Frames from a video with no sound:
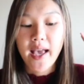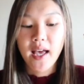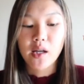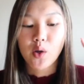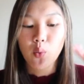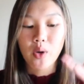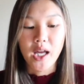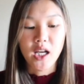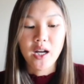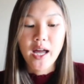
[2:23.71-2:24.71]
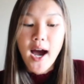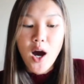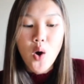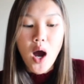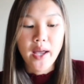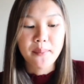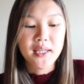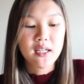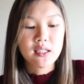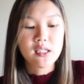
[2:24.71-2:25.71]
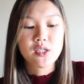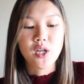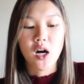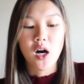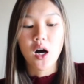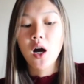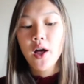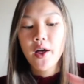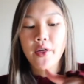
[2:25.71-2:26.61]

And when I got out, I immediately saw